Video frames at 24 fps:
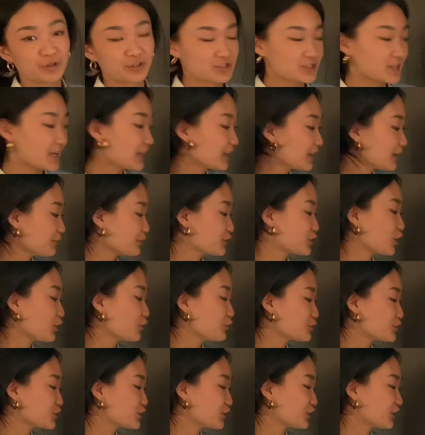And they have a
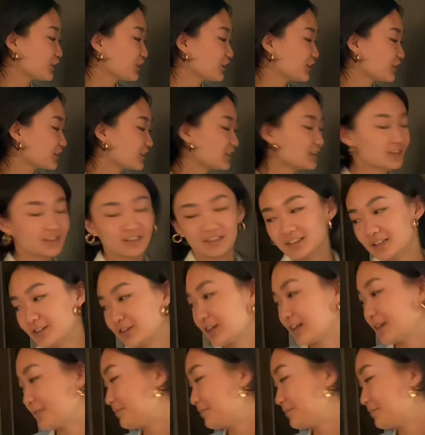toaster. Okay.